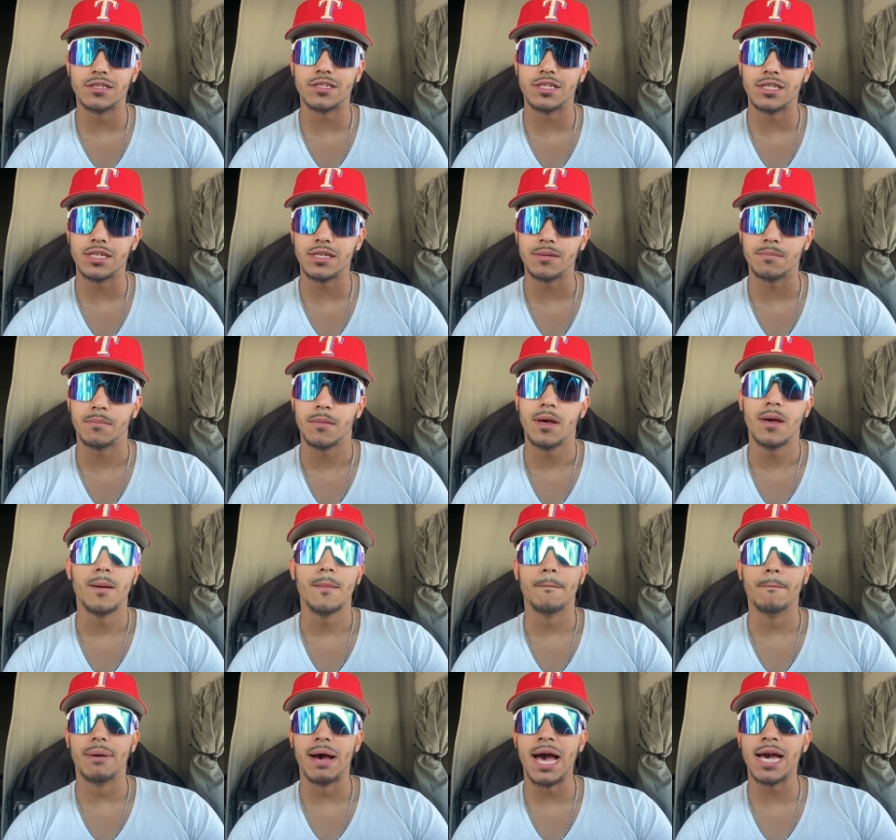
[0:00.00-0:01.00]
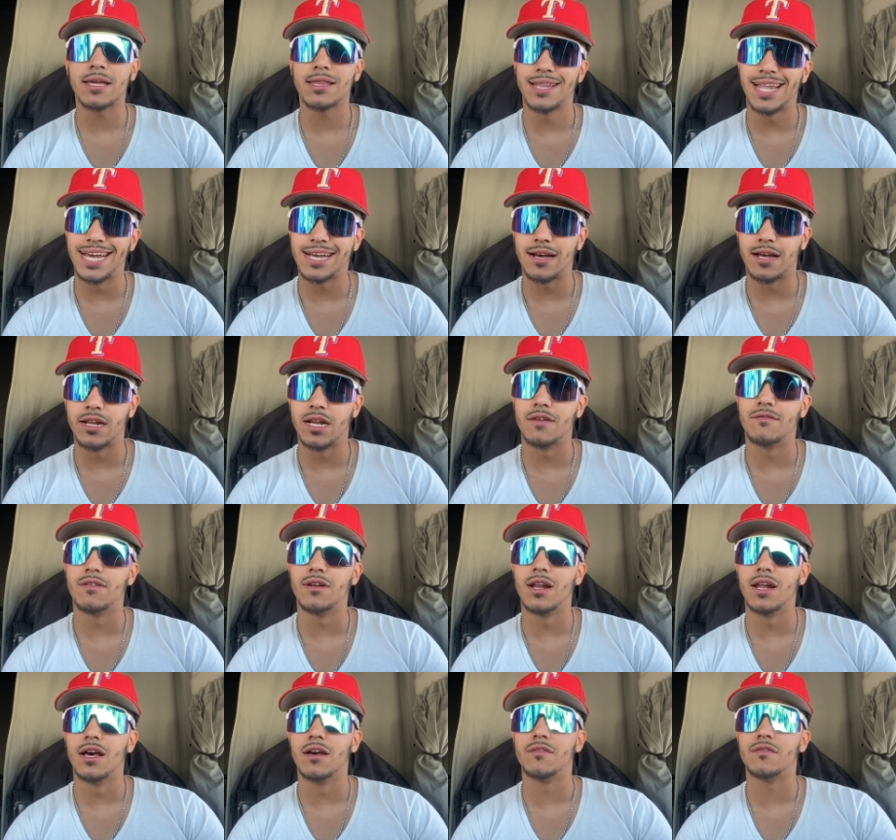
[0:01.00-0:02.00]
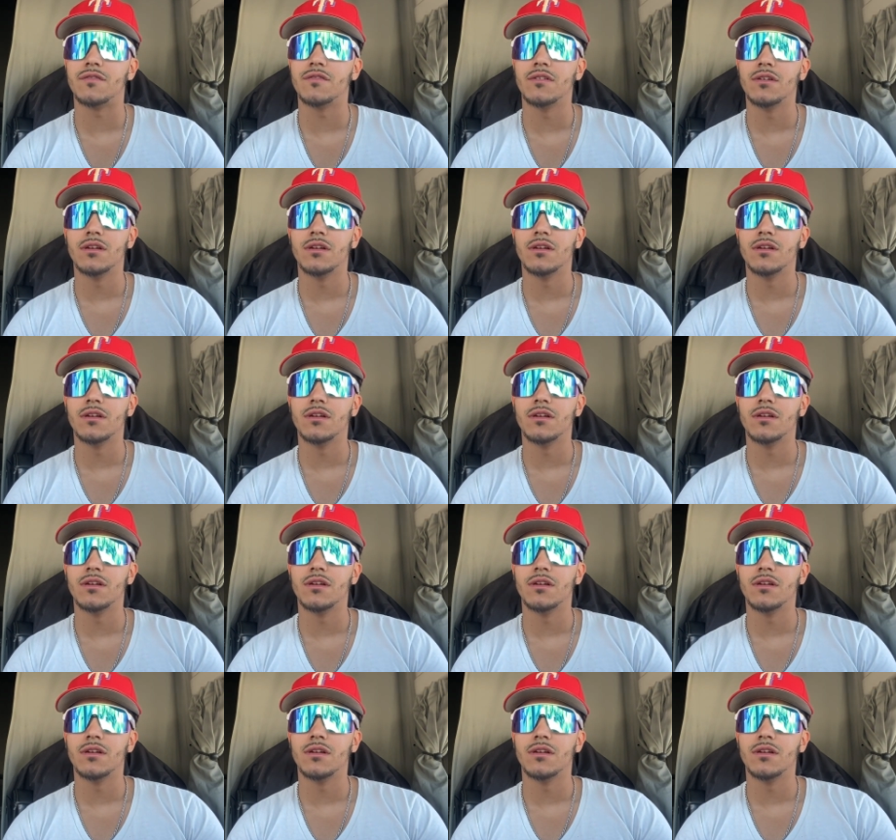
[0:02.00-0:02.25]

scene, back like I never left.